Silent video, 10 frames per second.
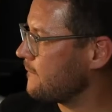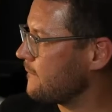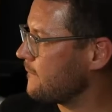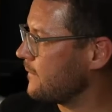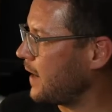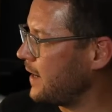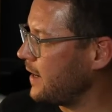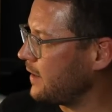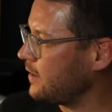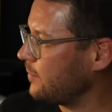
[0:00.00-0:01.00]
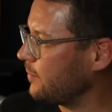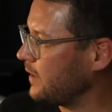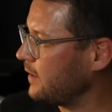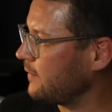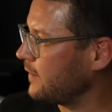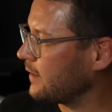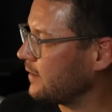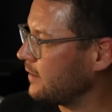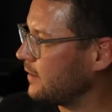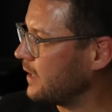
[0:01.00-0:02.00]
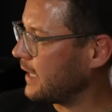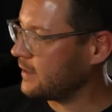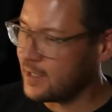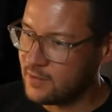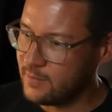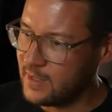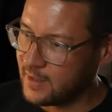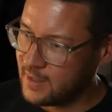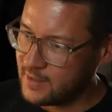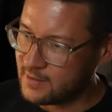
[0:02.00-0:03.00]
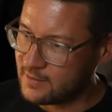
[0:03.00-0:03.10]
I don't believe that has to be the case.